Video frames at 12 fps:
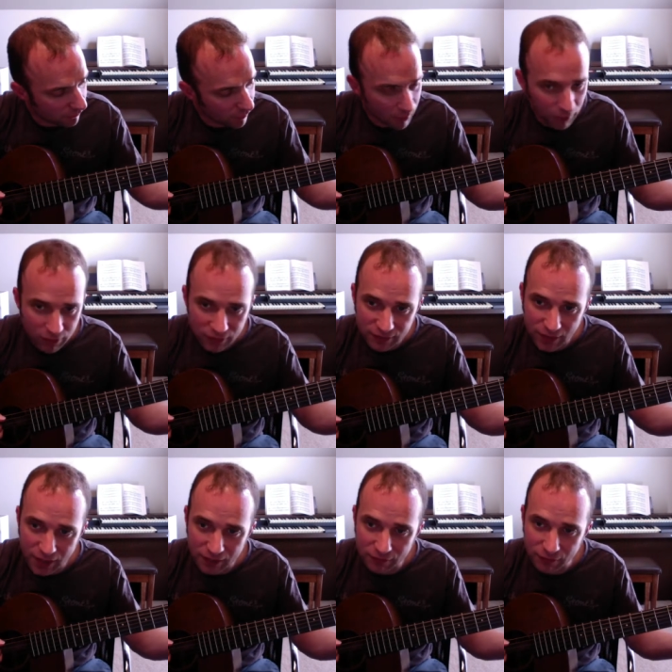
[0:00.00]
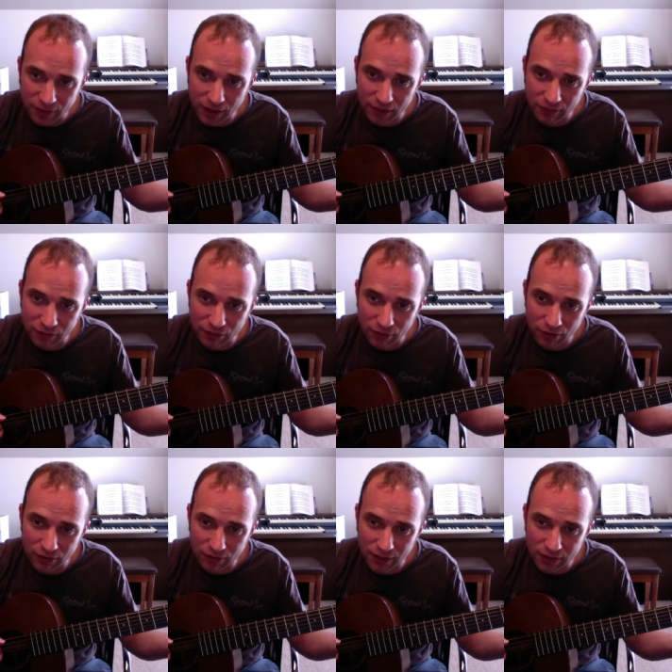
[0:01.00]
finger on the second fret of the third
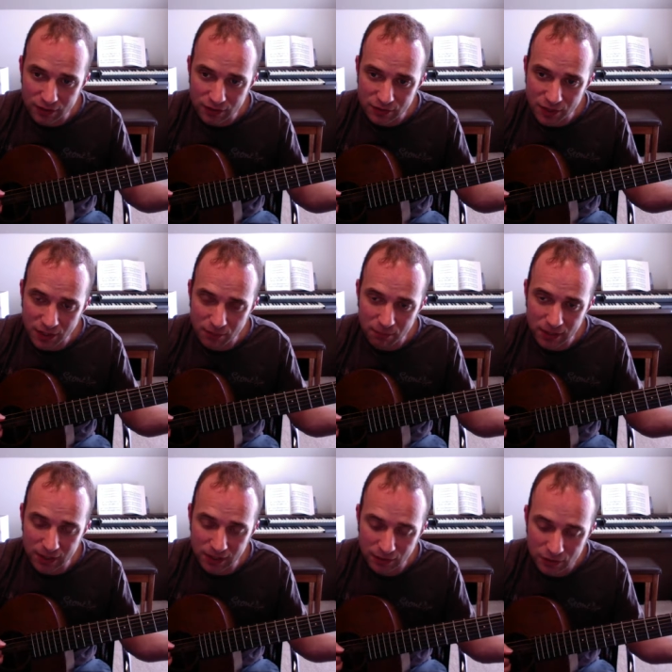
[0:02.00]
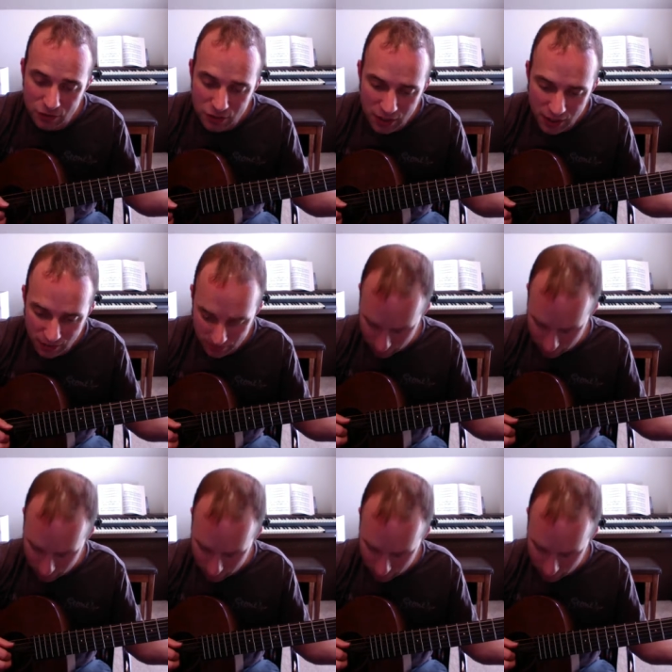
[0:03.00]
and second string, and pinky's on G.